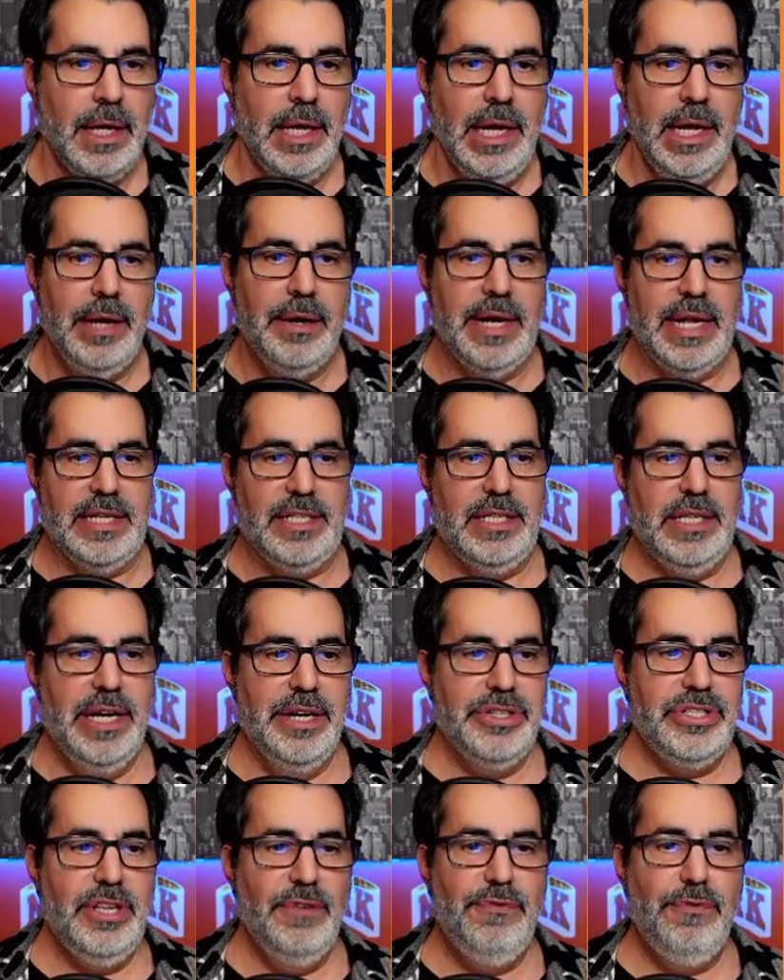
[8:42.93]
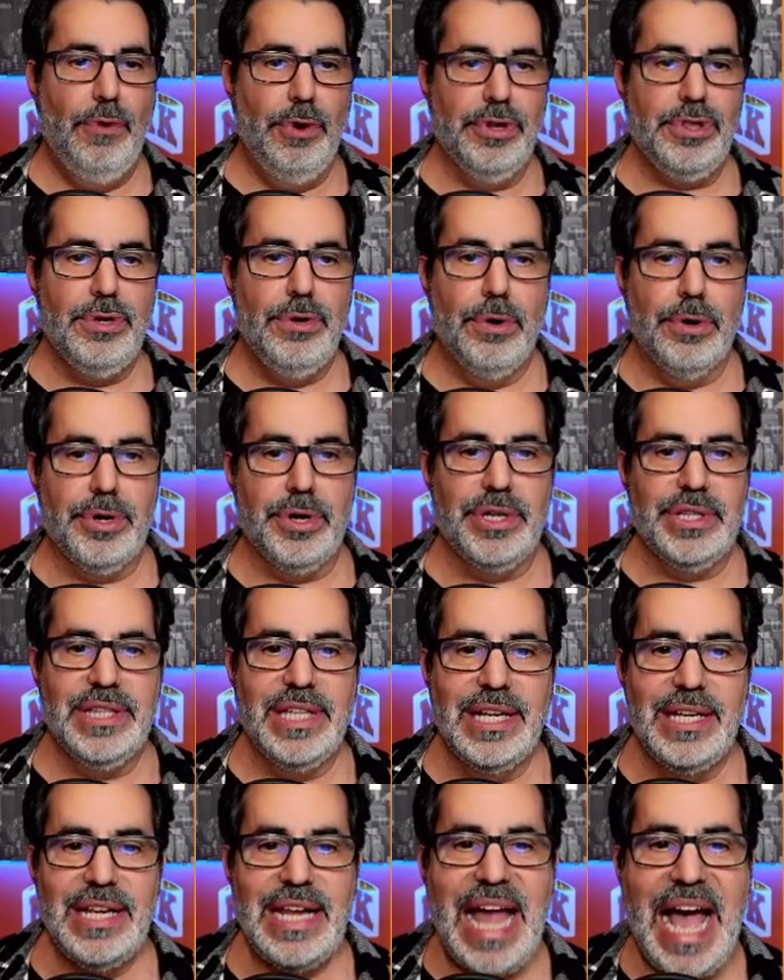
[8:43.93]
Here it is. Here's the fourth quarter.
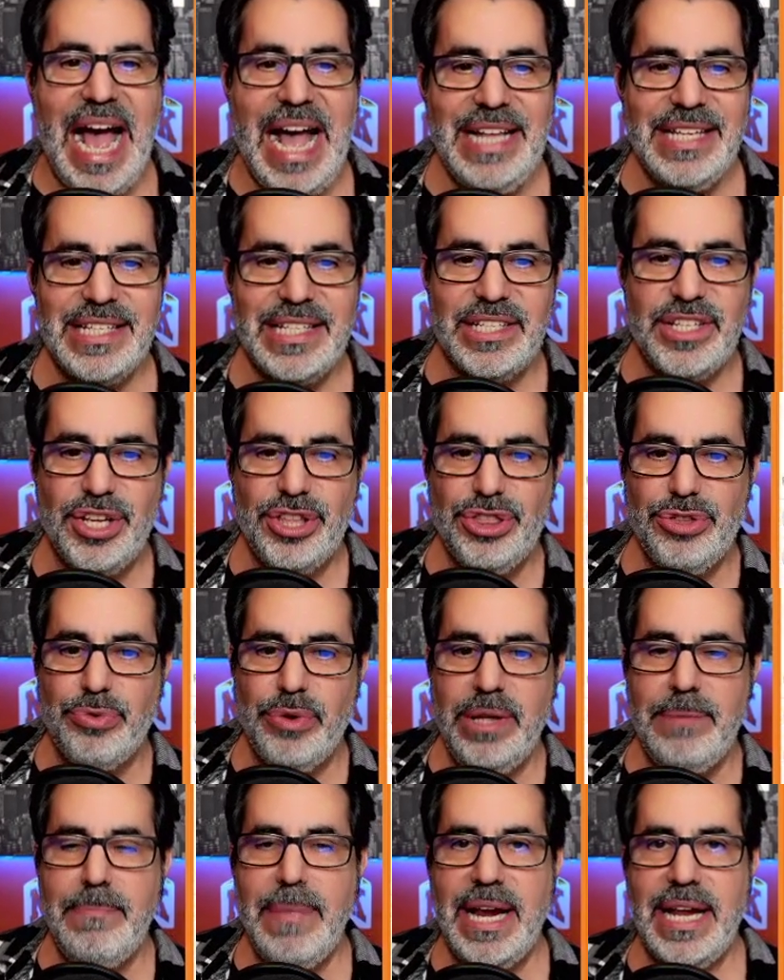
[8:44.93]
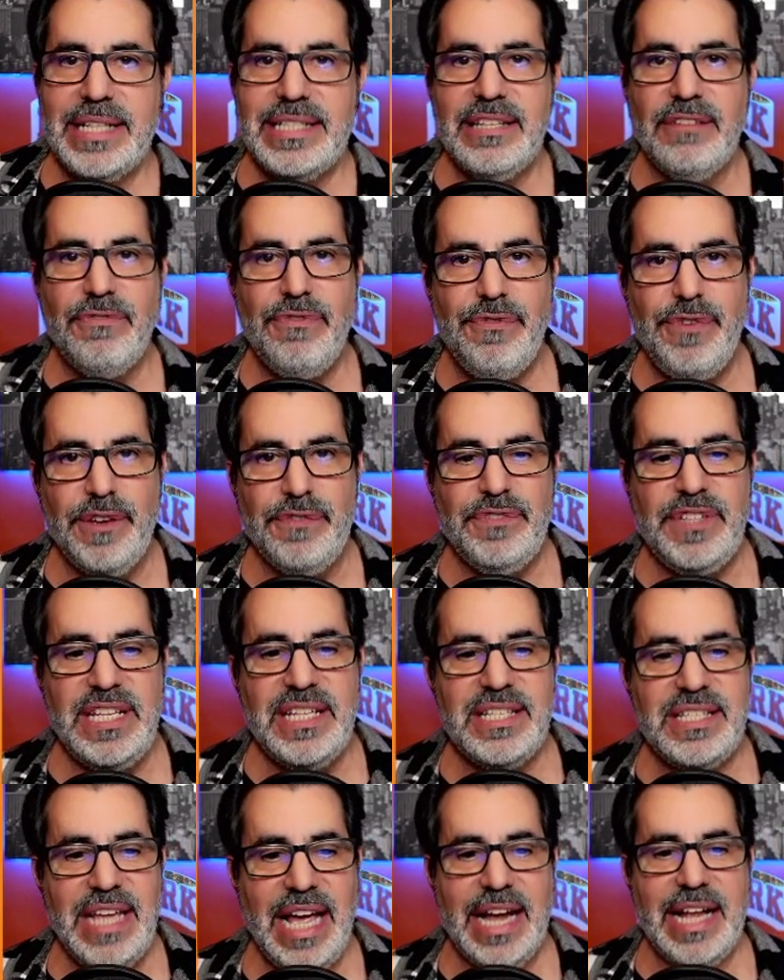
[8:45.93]
The last 3 minutes and 50
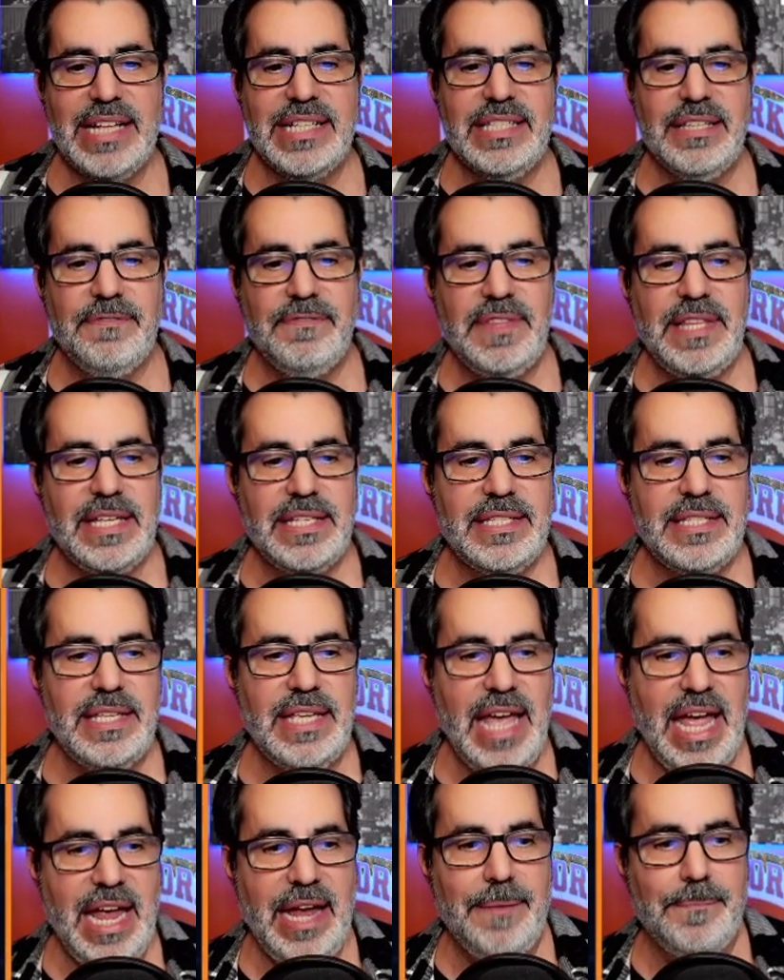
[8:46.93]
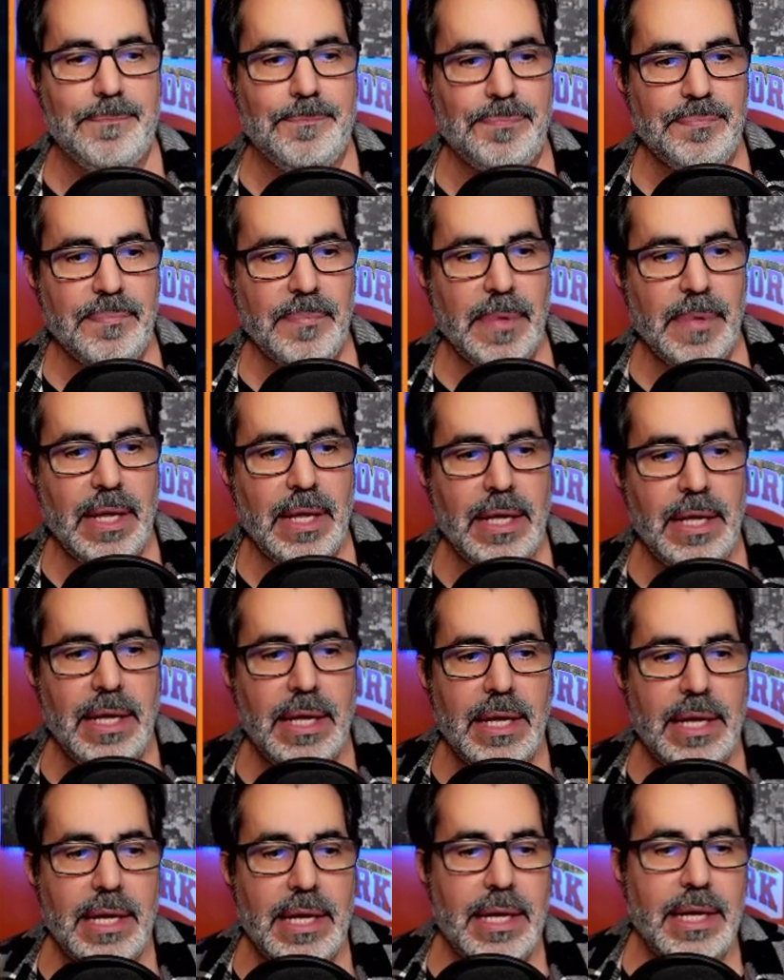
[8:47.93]
seconds of this game,
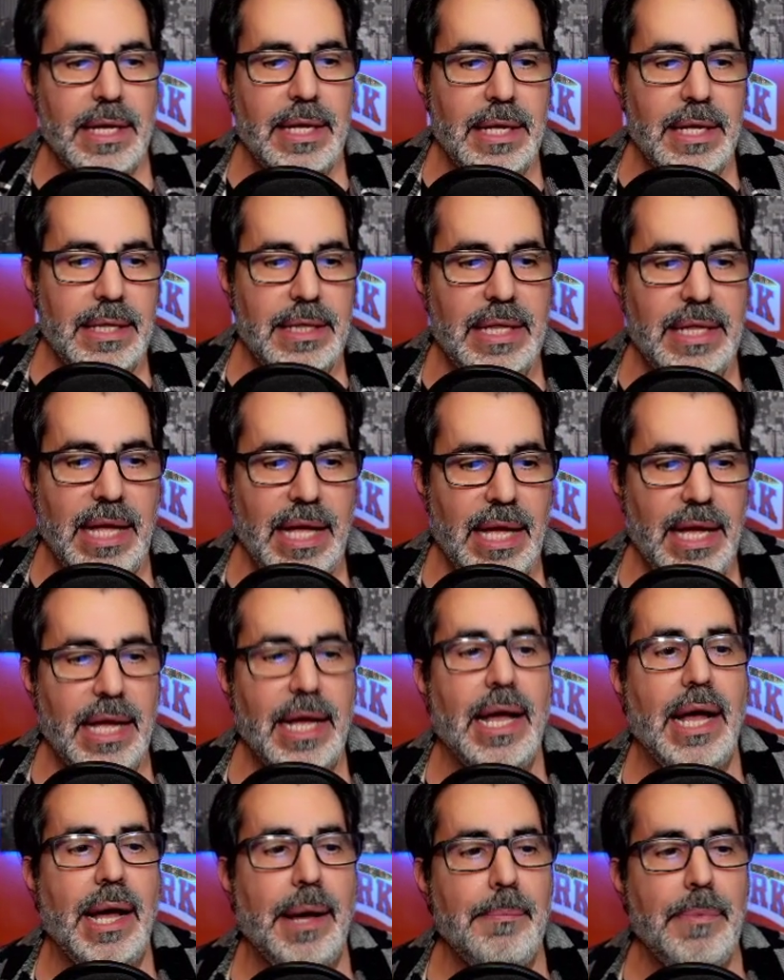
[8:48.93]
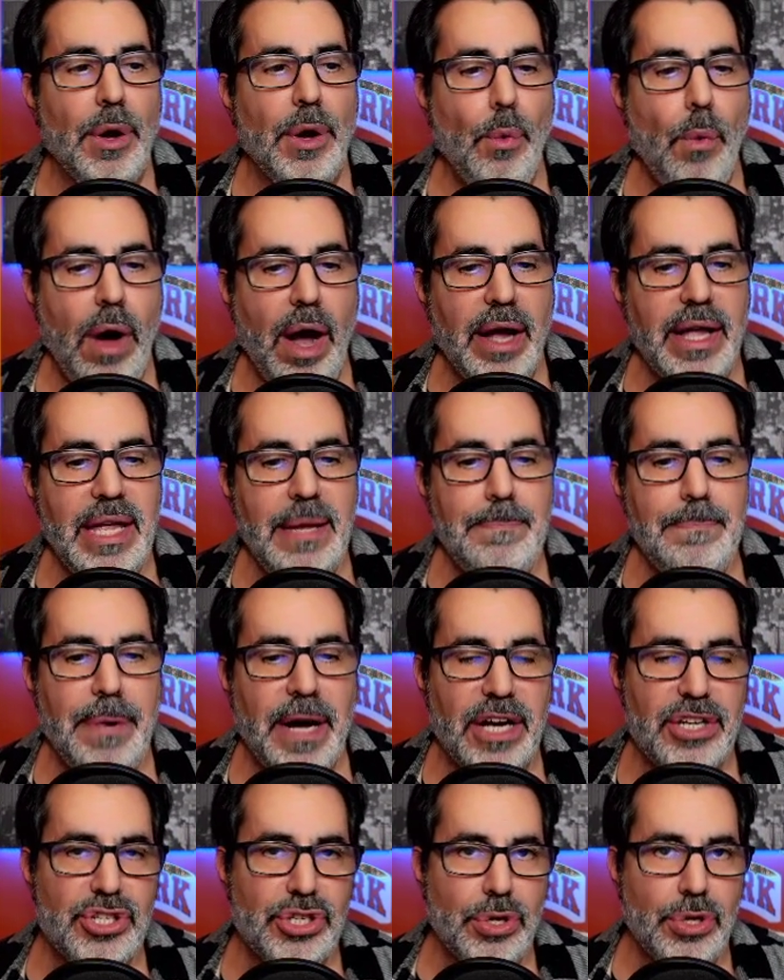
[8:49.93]
the Milwaukee
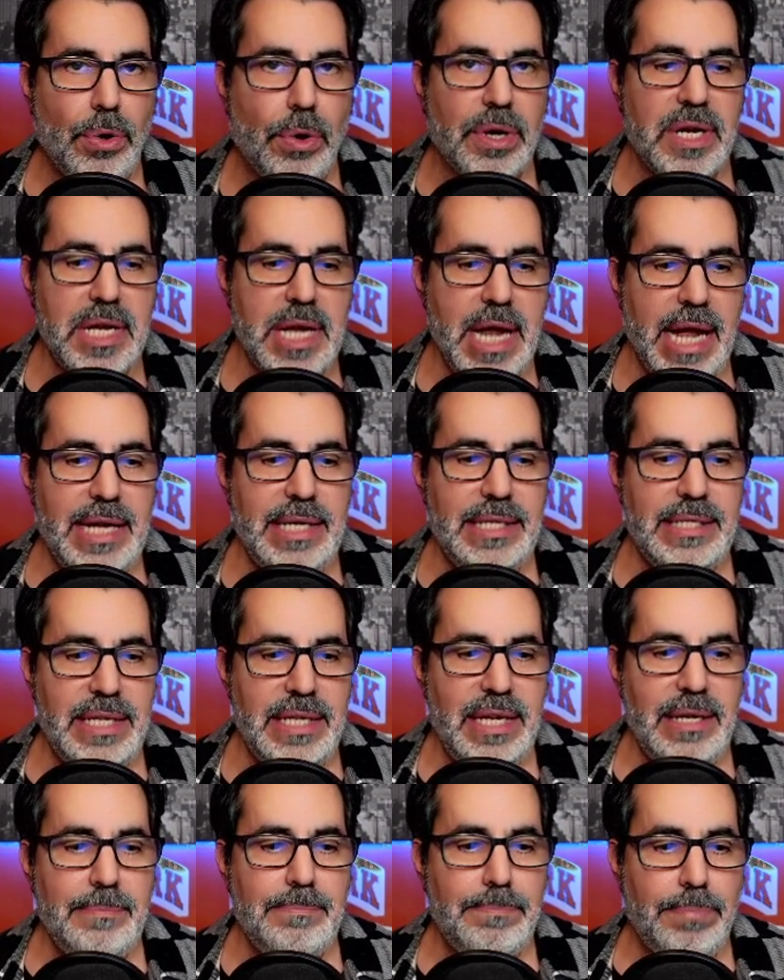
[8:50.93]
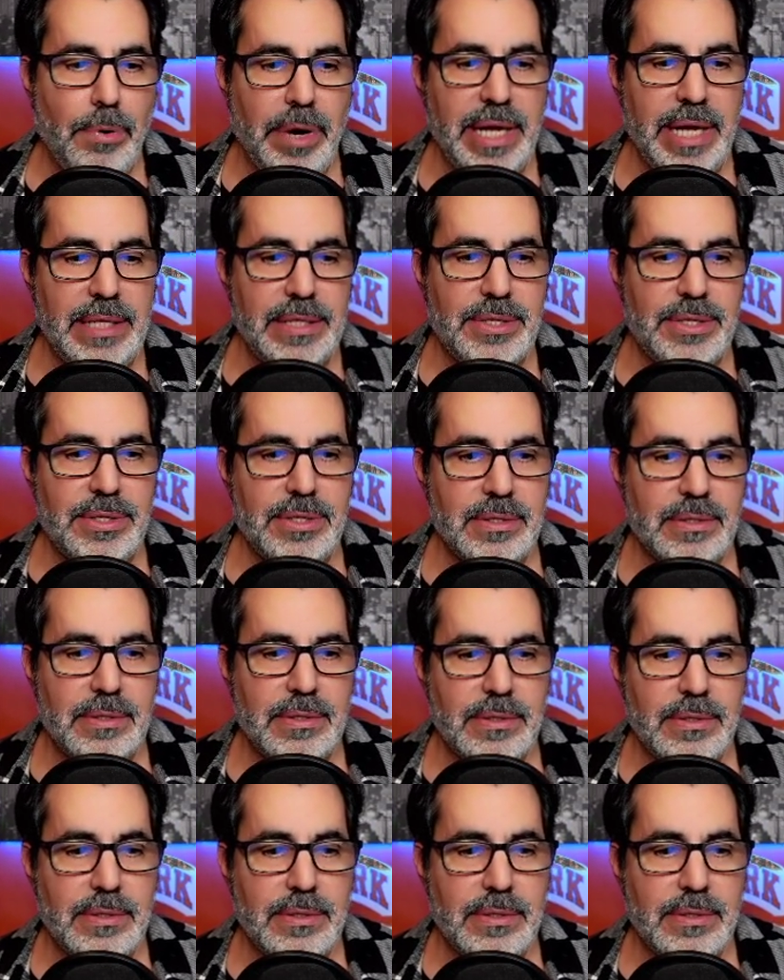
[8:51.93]
Bucks scored 19 points.